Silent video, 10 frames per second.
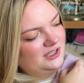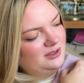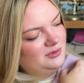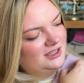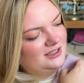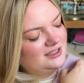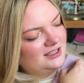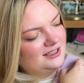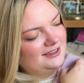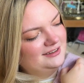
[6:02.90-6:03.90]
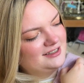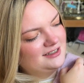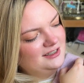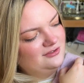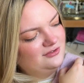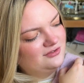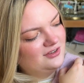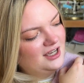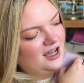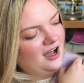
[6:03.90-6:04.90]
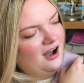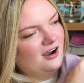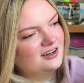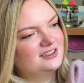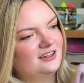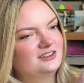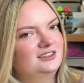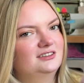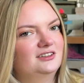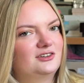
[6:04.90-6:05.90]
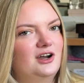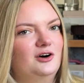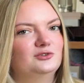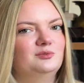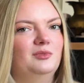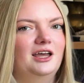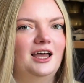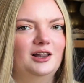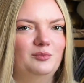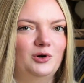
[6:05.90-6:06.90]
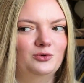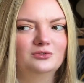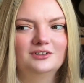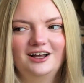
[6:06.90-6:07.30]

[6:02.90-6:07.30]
deep that the sleeves are starting around my elbow,